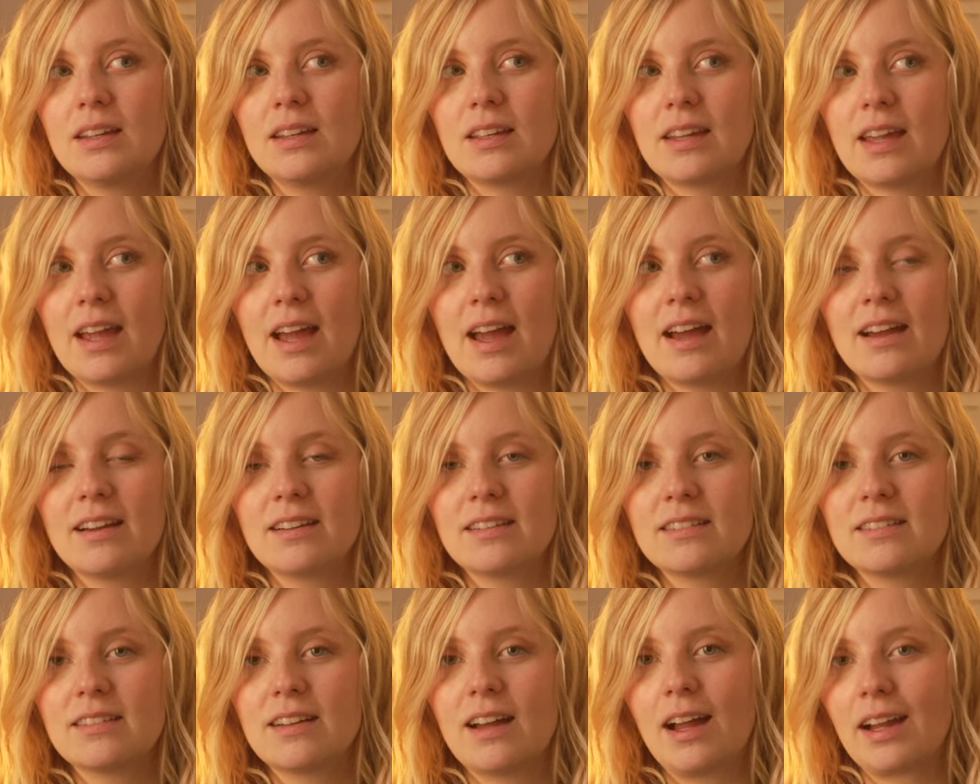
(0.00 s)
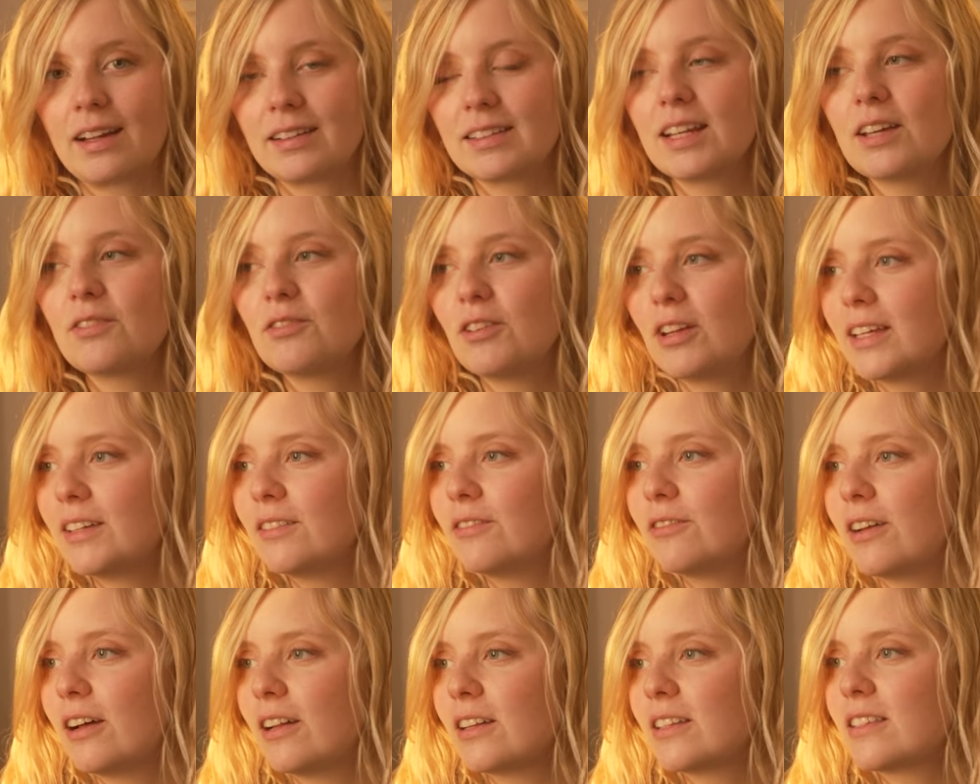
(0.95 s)
Yeah, I definitely
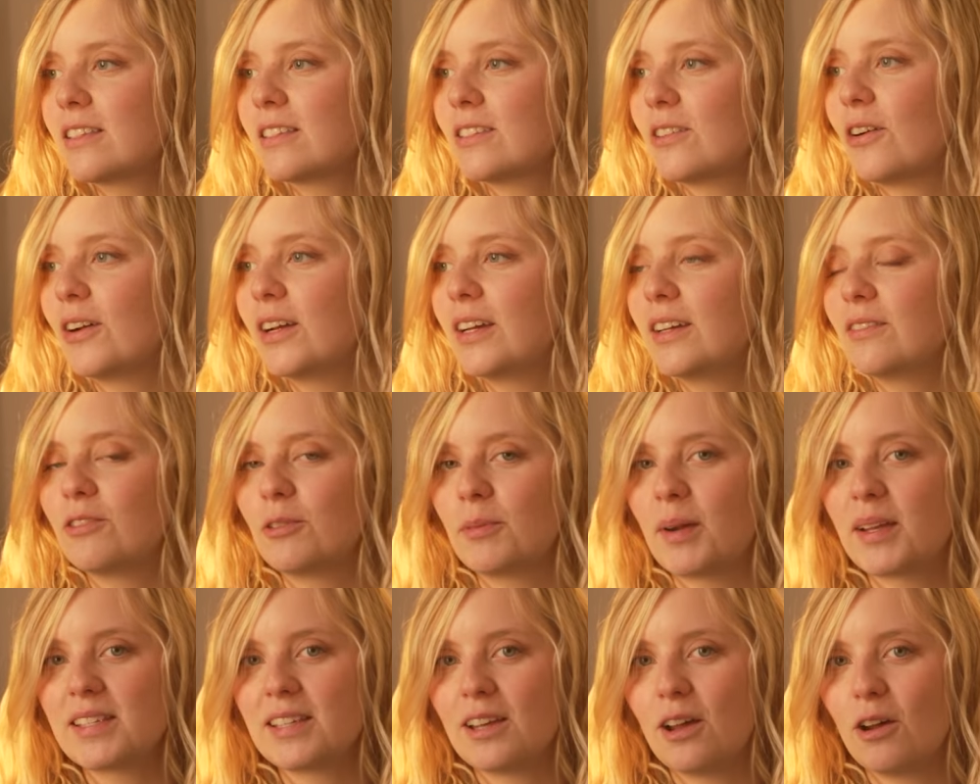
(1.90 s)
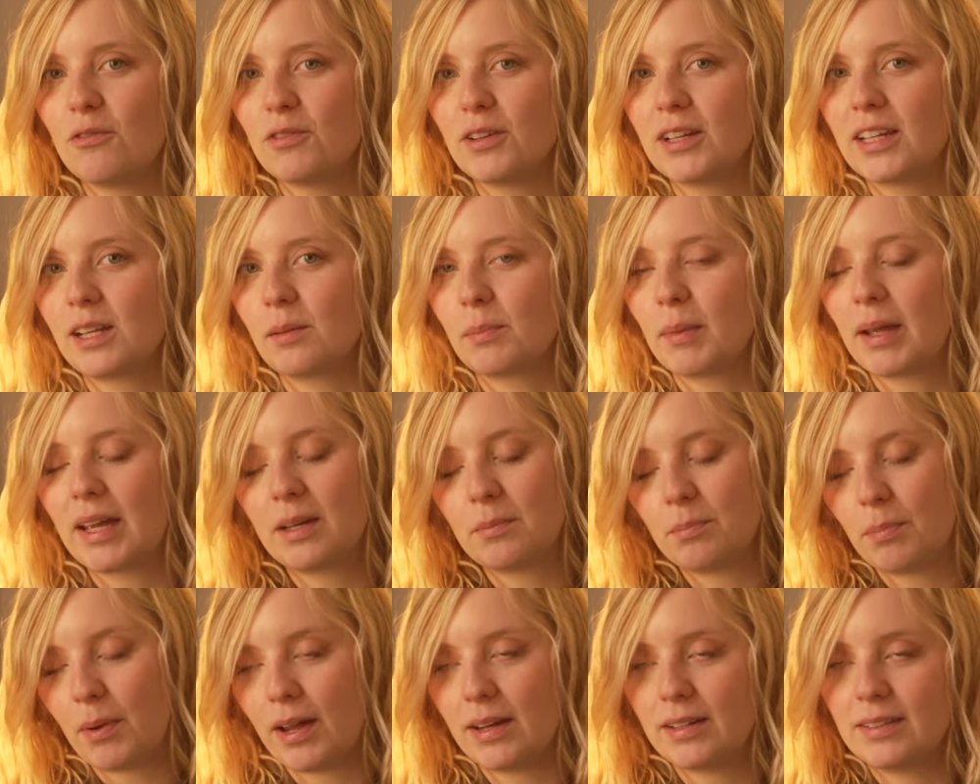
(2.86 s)
felt sorry for myself a little
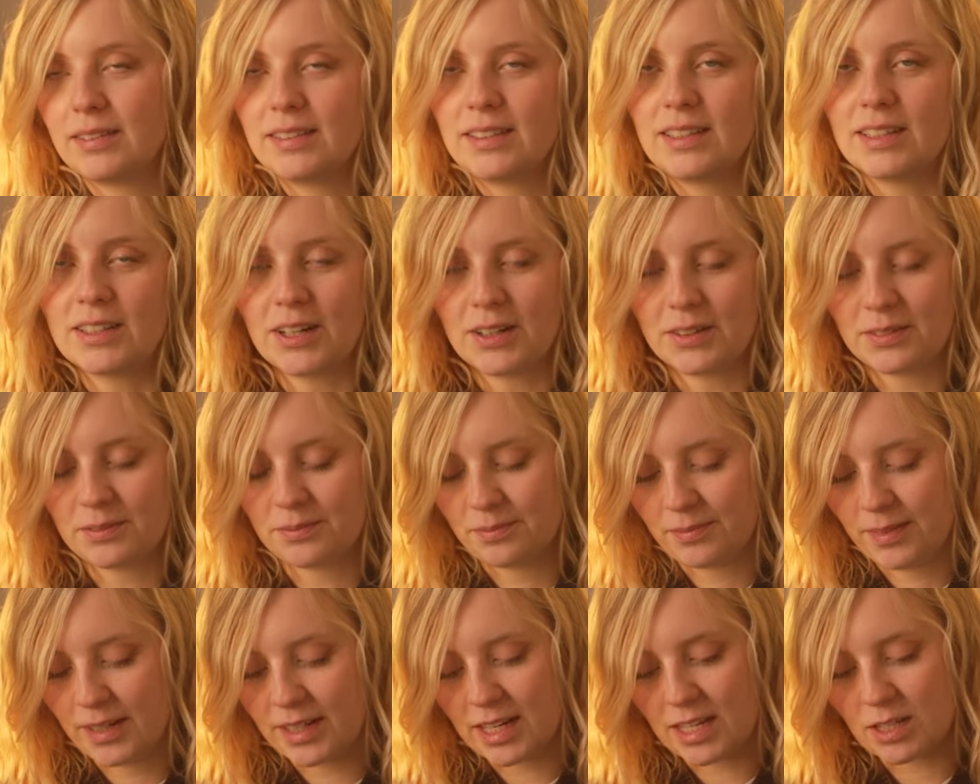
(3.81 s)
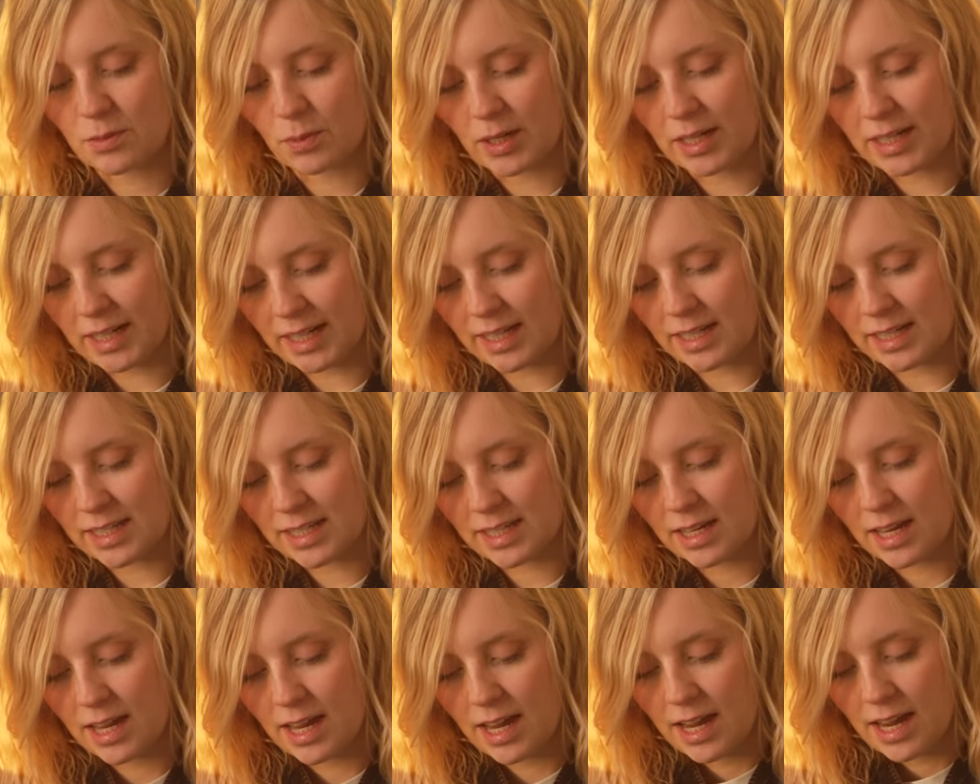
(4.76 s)
bit, but you know, it is what it is.
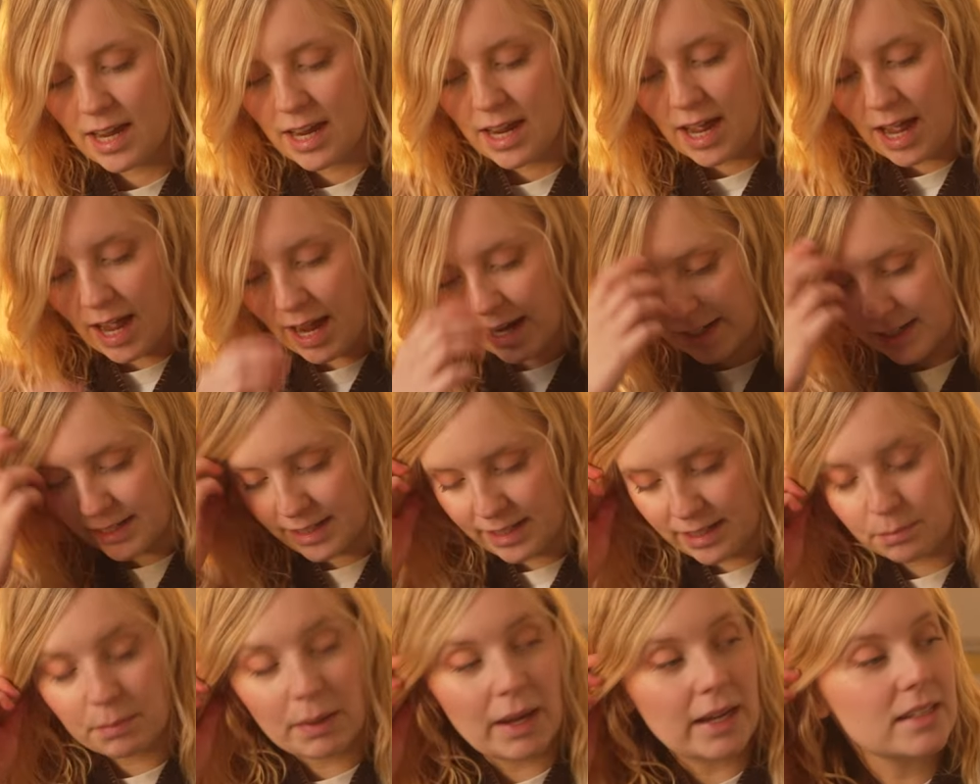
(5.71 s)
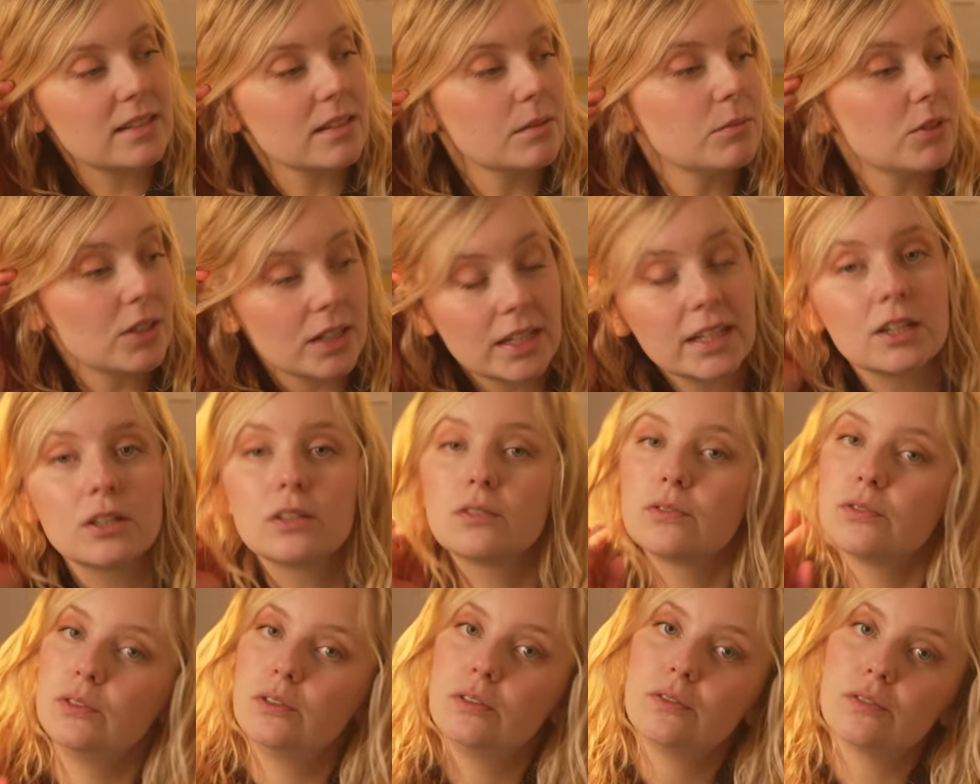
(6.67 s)
I did make some really good
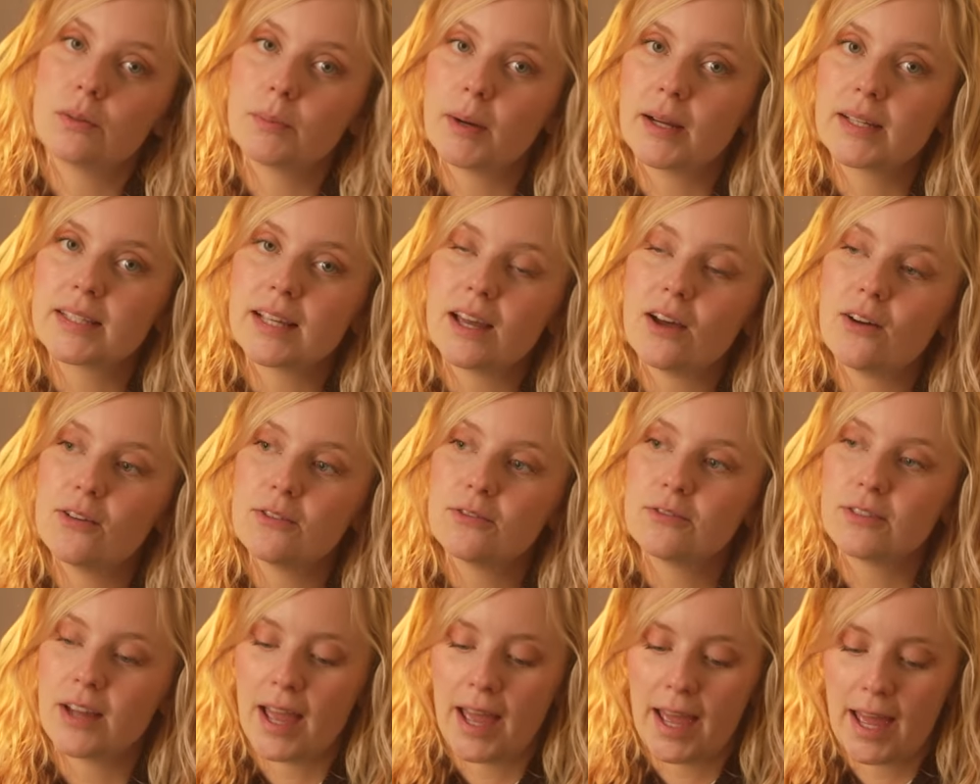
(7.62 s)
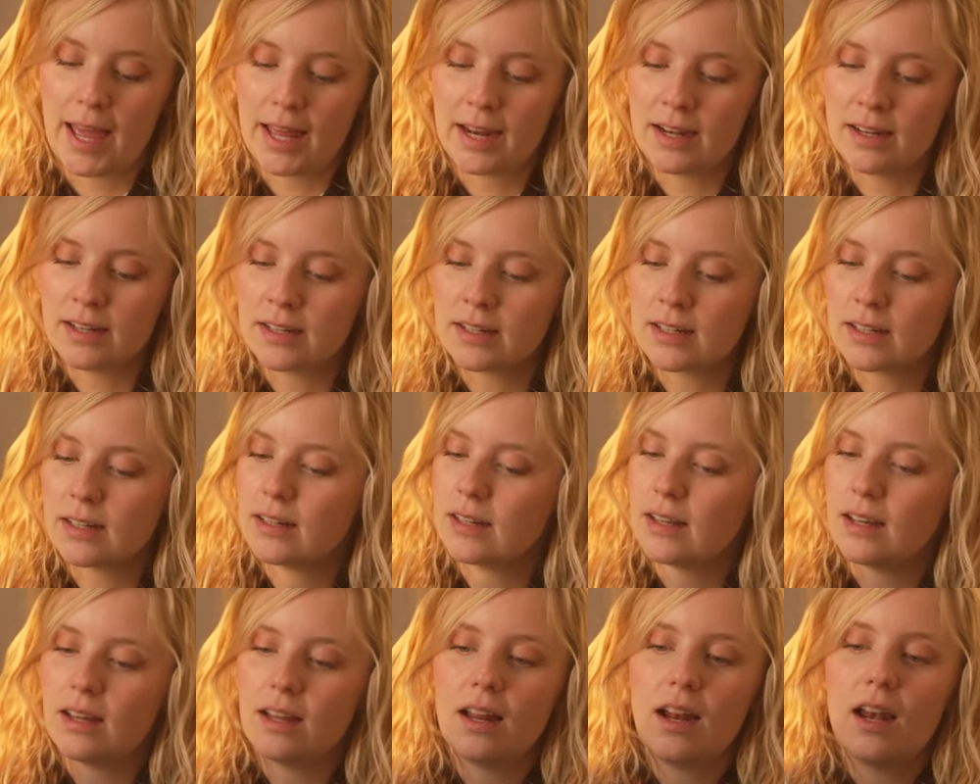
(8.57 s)
food for myself,
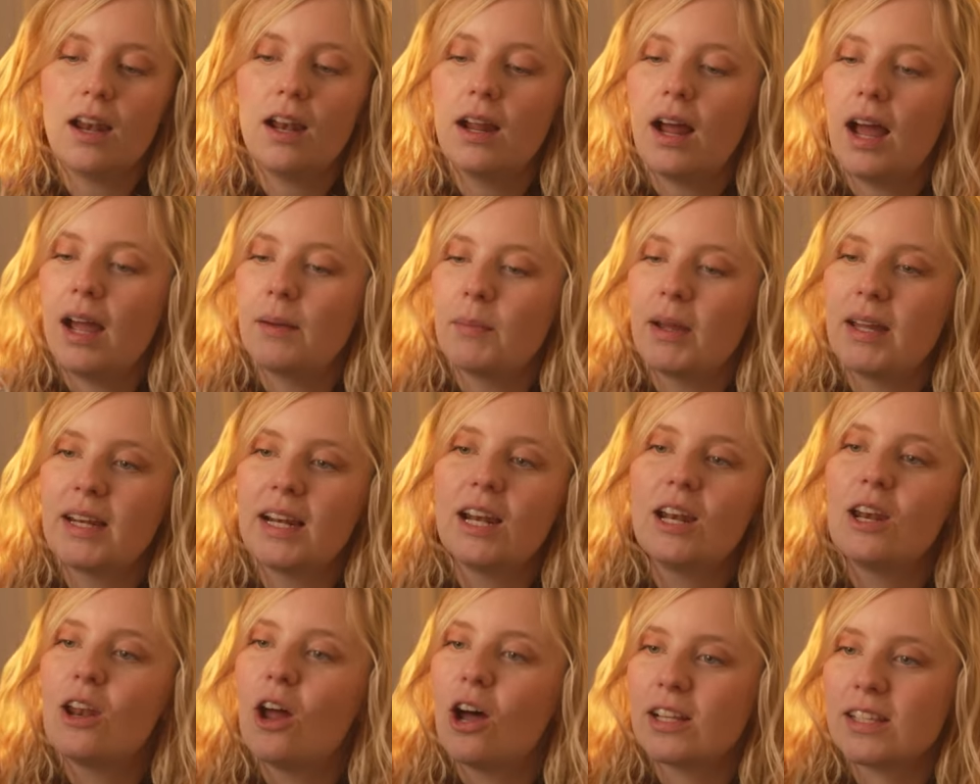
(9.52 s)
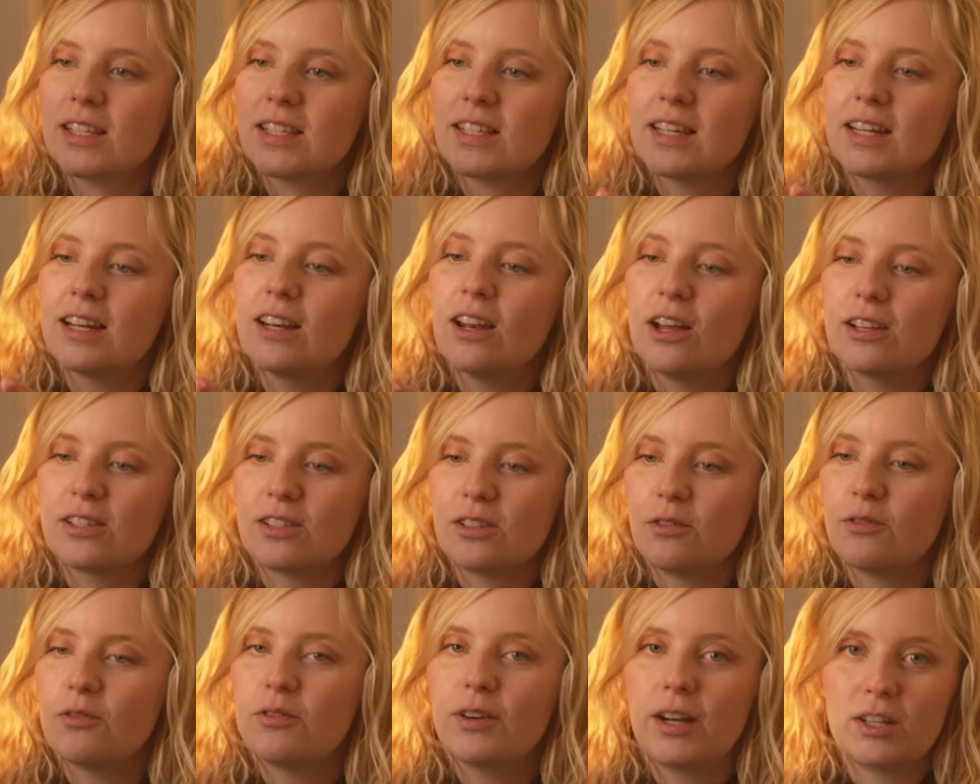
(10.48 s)
and I made lots and lots
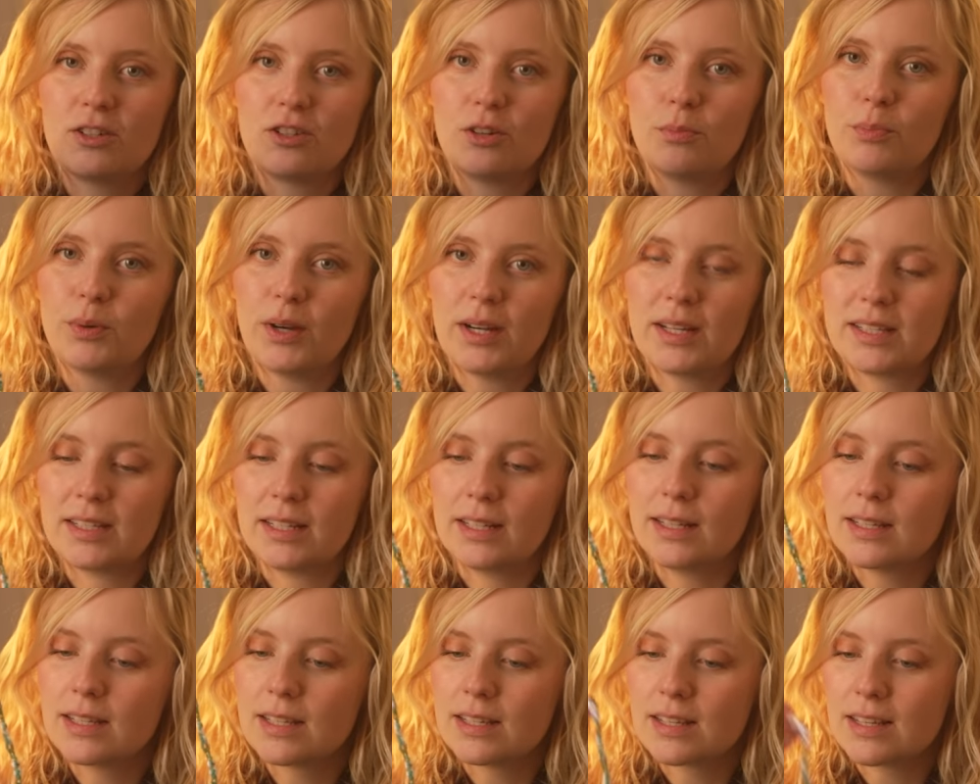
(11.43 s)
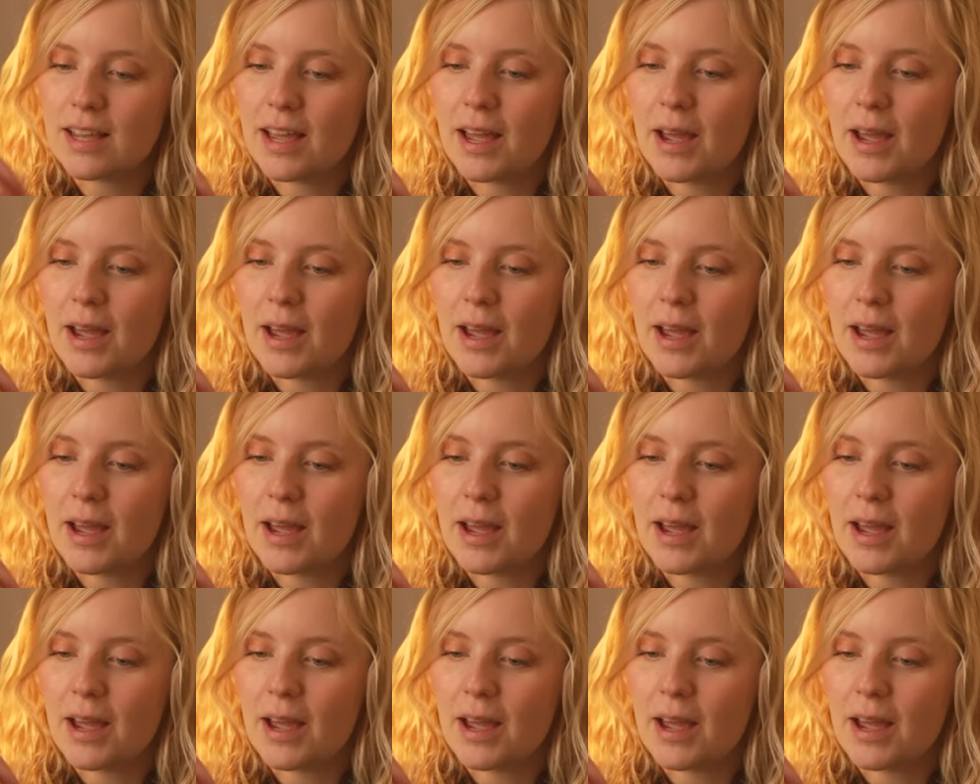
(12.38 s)
of friendship bracelets.